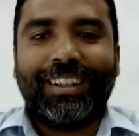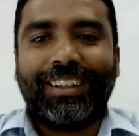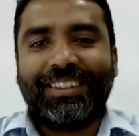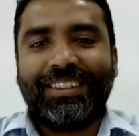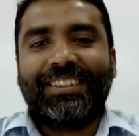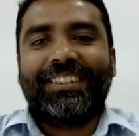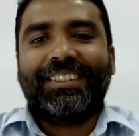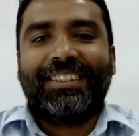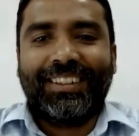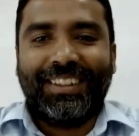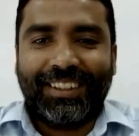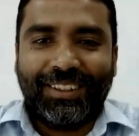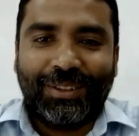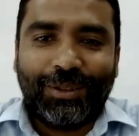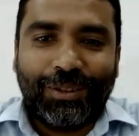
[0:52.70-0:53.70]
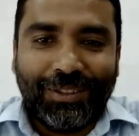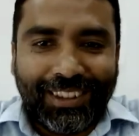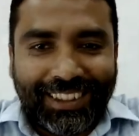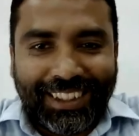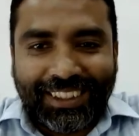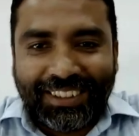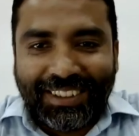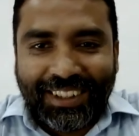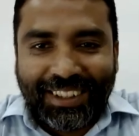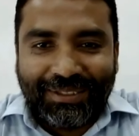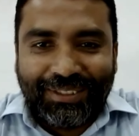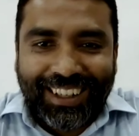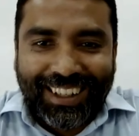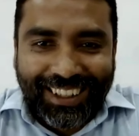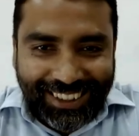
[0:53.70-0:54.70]
address throughout this session as
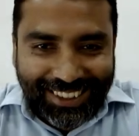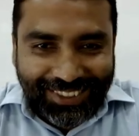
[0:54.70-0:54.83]
well.